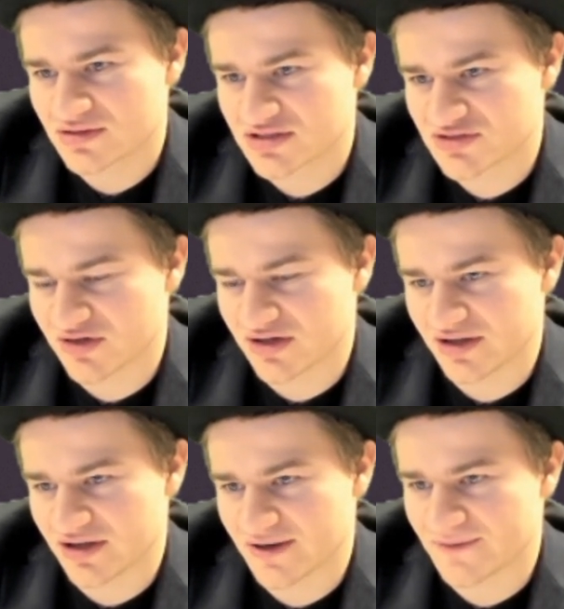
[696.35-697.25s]
It's
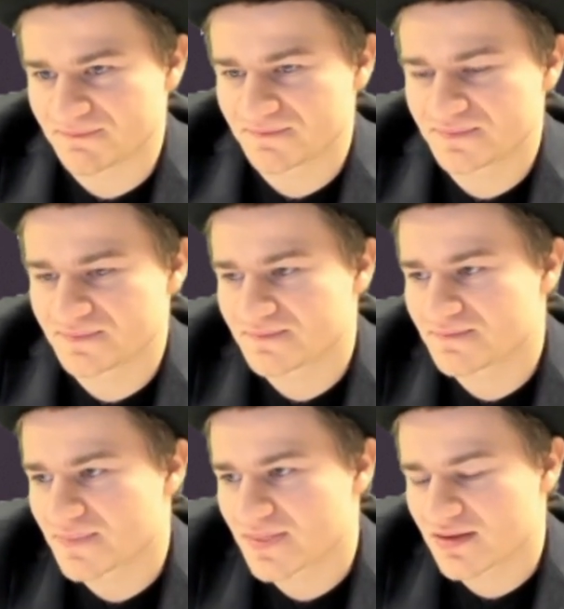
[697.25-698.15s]
a
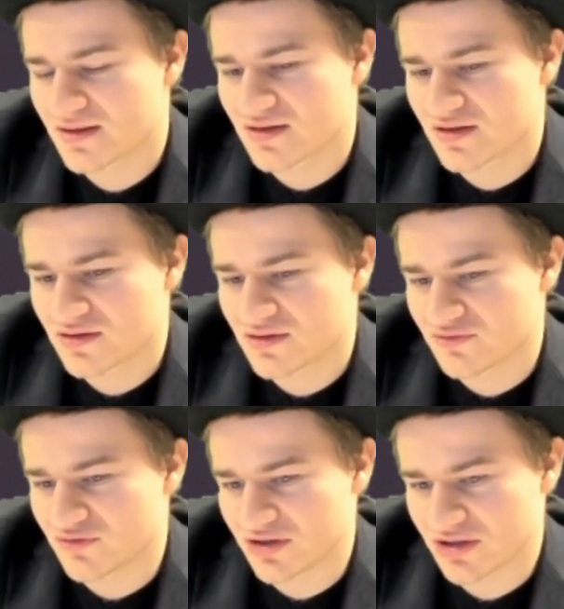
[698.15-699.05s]

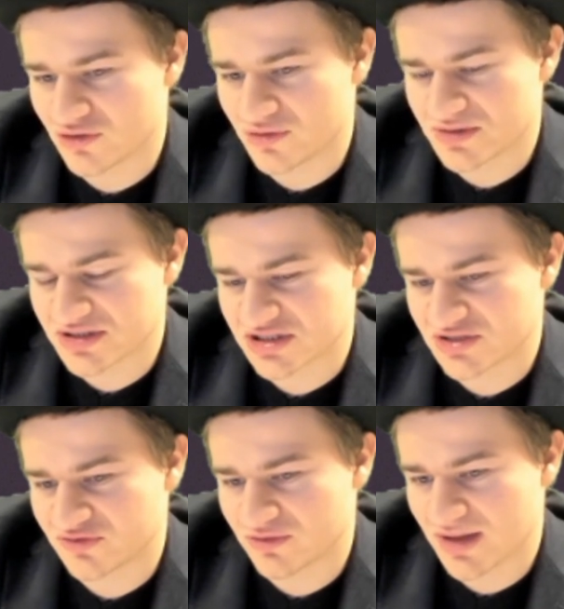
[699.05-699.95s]
very good
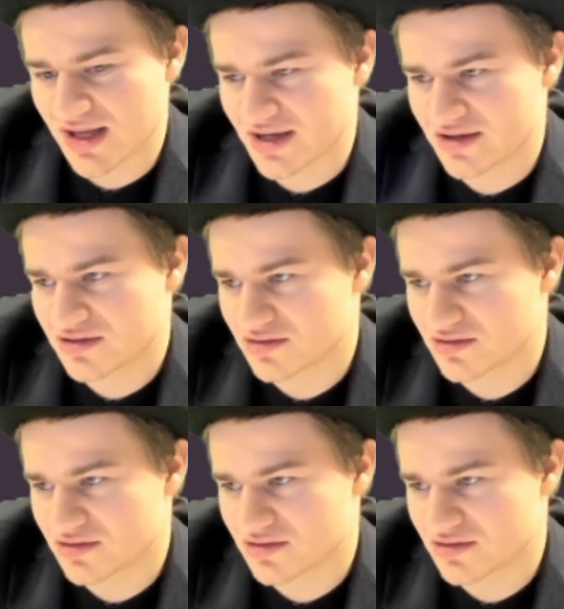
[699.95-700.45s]
position for black.